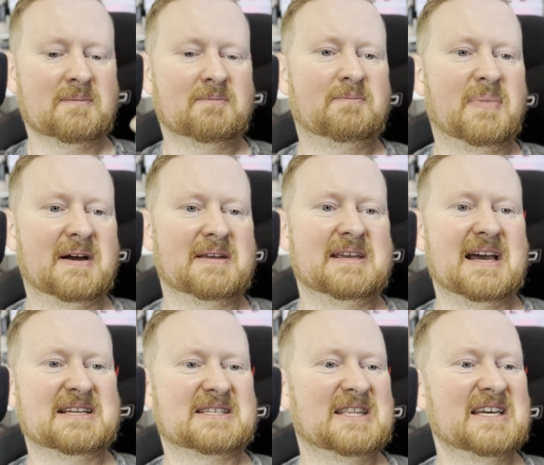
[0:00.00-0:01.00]
But
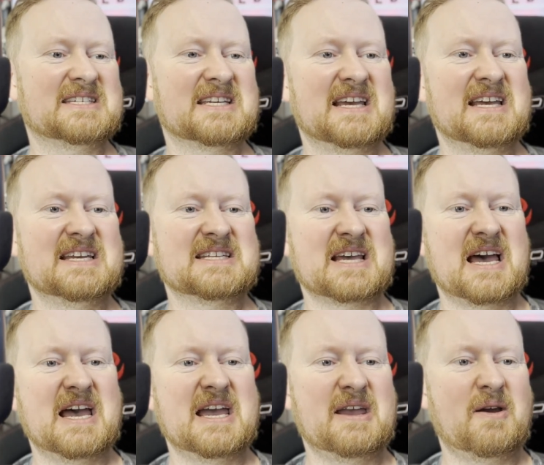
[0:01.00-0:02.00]
yes, this is
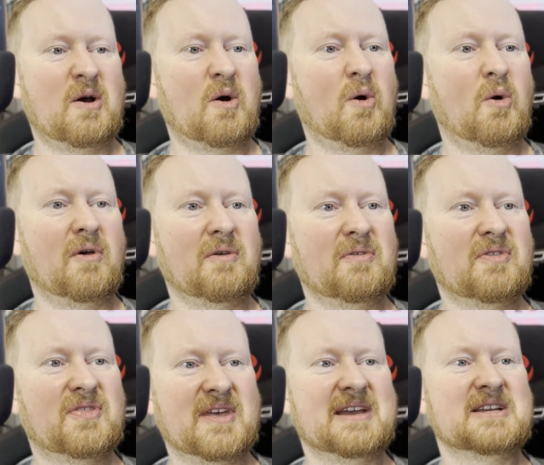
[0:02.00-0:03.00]
a
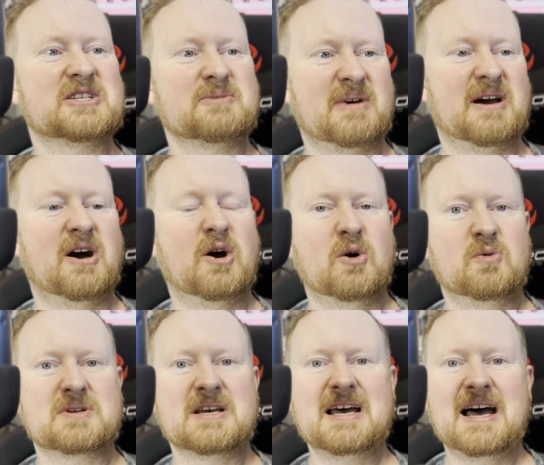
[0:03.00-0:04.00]
thing to
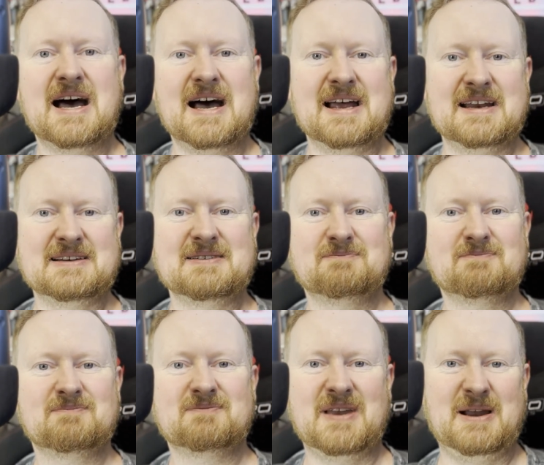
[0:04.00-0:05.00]
behold. And
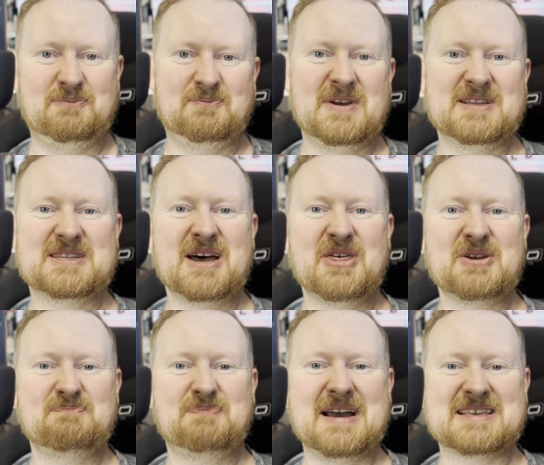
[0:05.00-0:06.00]
yeah, it's
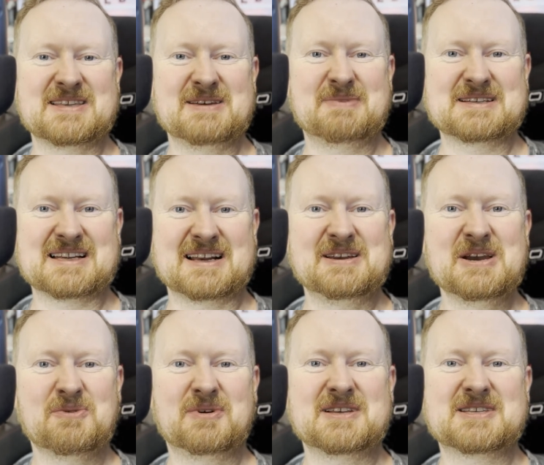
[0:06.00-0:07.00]
nothing better than basically
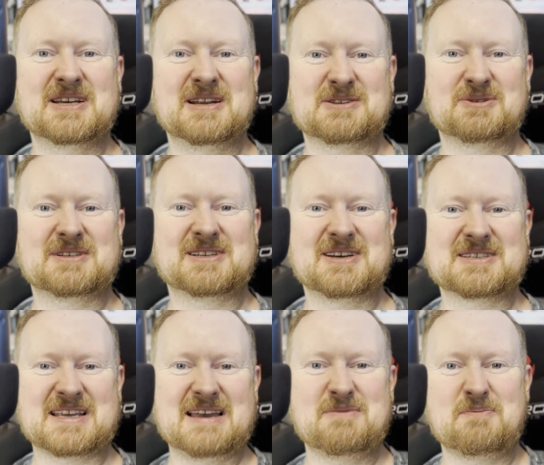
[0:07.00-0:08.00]
when you turn up to a dice
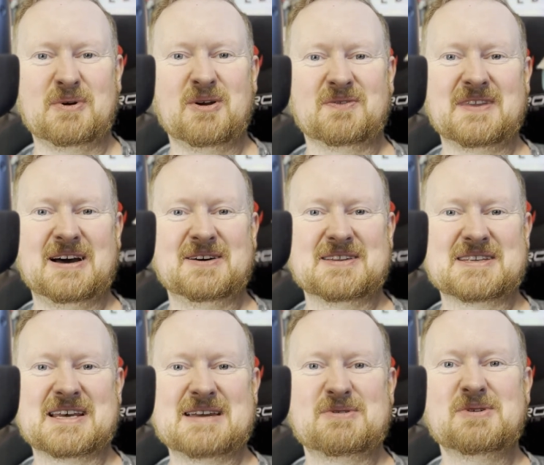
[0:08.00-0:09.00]
game and plonk that on the
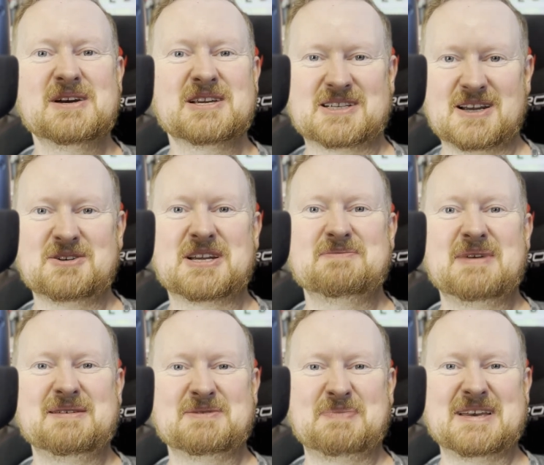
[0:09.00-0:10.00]
table. Shows you
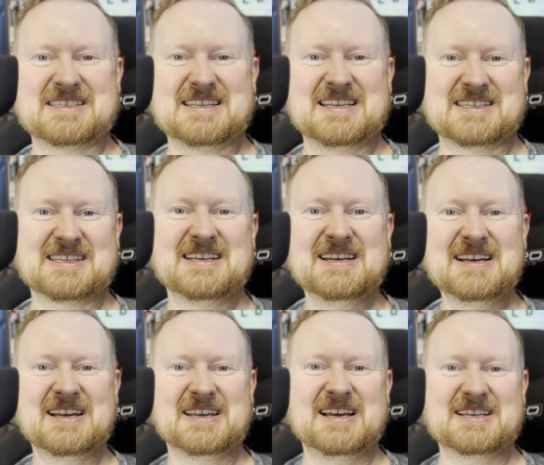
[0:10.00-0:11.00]
mean business.
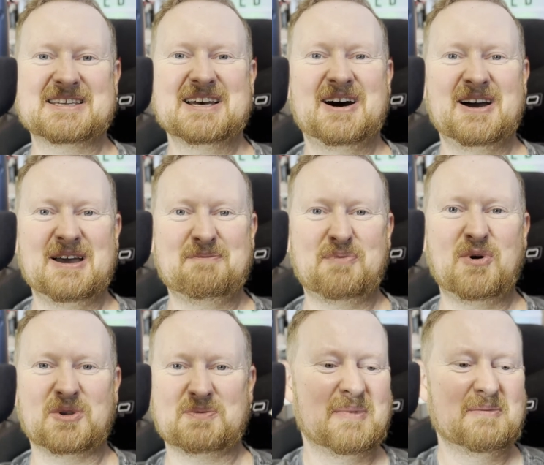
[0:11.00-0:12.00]
Yes, I have
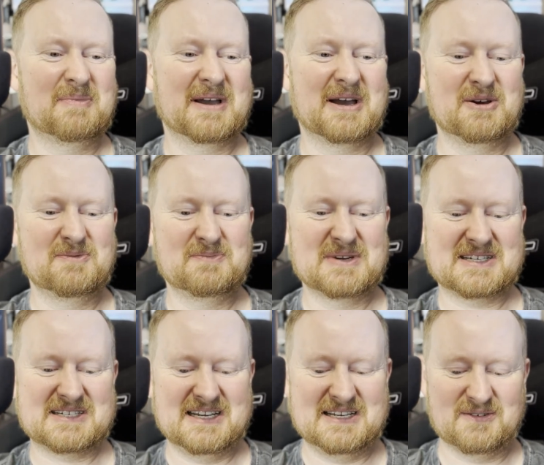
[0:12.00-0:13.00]
bought my own
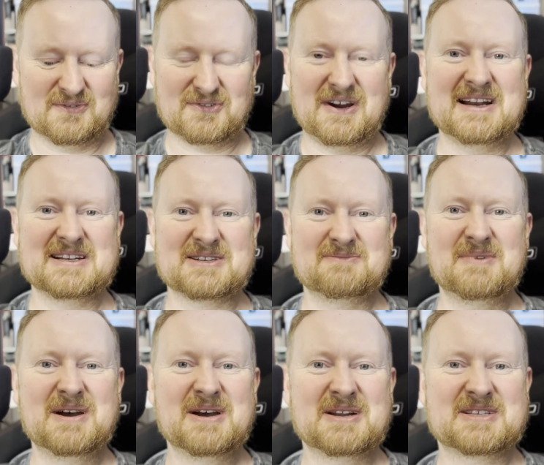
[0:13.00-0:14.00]
machine of
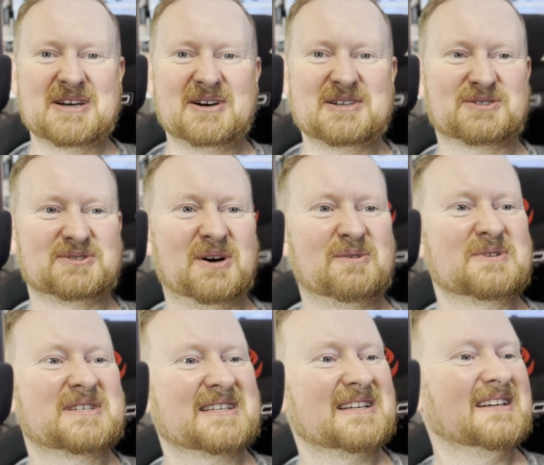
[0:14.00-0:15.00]
random dice rolls.